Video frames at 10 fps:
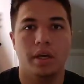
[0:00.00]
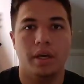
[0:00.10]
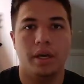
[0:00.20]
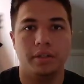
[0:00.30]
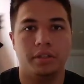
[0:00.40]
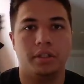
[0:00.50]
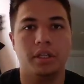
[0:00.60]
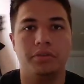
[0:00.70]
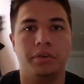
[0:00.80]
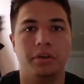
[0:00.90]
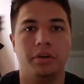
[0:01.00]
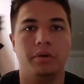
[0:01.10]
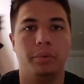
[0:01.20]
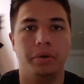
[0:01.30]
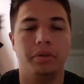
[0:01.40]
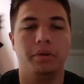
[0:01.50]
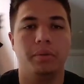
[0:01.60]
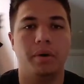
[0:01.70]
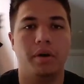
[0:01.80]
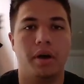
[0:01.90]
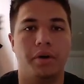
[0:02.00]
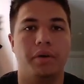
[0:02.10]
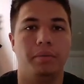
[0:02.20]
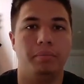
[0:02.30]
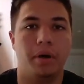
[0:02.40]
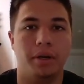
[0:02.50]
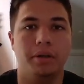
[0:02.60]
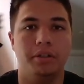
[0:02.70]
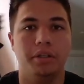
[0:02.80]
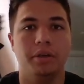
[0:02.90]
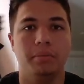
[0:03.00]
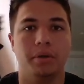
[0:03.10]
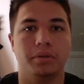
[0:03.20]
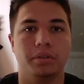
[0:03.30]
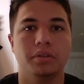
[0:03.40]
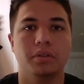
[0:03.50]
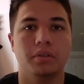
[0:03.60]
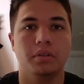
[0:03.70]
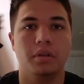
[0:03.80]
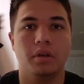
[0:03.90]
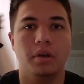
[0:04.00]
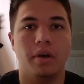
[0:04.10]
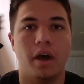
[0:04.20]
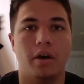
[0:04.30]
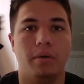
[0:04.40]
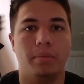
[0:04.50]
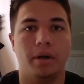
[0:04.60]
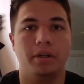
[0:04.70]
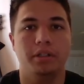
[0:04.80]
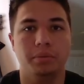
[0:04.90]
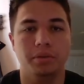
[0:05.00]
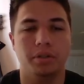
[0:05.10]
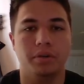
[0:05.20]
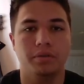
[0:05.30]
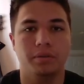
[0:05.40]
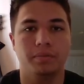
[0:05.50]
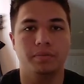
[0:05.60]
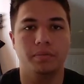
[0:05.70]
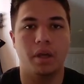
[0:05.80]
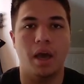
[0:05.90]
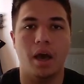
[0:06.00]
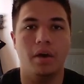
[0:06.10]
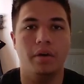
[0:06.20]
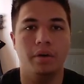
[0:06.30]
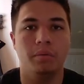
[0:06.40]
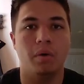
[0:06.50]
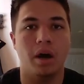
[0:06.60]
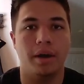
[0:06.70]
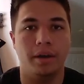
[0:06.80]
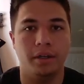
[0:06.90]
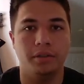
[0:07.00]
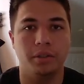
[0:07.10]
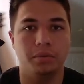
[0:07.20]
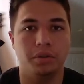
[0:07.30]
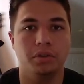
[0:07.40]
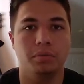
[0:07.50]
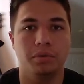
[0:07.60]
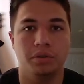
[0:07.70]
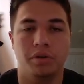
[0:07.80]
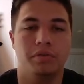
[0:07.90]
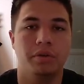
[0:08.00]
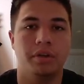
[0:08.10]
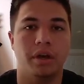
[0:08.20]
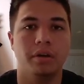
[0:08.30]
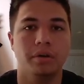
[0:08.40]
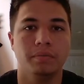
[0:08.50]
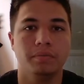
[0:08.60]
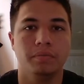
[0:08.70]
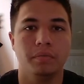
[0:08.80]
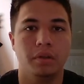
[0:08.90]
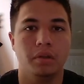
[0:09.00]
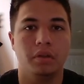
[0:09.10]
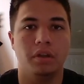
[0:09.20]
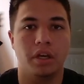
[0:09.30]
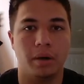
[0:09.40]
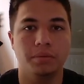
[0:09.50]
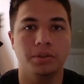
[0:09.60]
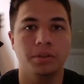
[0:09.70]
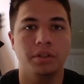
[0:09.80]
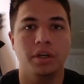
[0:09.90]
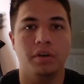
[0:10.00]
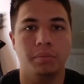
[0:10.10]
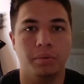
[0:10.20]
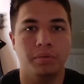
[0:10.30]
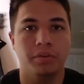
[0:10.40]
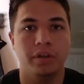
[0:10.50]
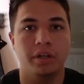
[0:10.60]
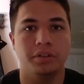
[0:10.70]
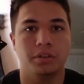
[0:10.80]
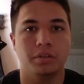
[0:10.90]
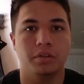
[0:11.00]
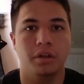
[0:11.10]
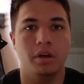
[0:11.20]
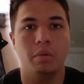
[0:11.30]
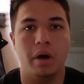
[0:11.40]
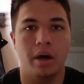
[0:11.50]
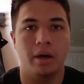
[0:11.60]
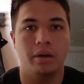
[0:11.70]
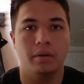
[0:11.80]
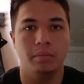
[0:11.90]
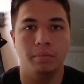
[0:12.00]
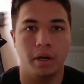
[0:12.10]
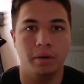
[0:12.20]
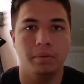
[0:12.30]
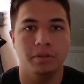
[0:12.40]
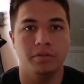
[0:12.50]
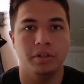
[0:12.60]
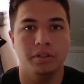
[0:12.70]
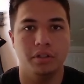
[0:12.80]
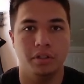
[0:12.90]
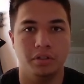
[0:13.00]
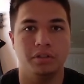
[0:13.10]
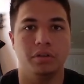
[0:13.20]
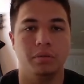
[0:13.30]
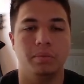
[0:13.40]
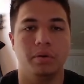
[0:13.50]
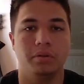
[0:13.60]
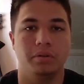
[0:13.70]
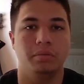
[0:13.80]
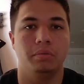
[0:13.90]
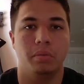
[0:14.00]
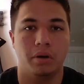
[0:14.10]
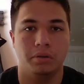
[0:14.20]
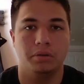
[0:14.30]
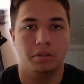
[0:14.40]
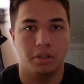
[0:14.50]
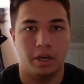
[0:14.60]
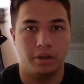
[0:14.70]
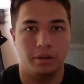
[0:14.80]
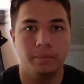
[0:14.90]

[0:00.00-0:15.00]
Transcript: In today's video, we learned about how a body decomposes, how a body is preserved, how and why Egyptians preserved their dead, the chemistry of mummification, and why body preservation is still important to modern society.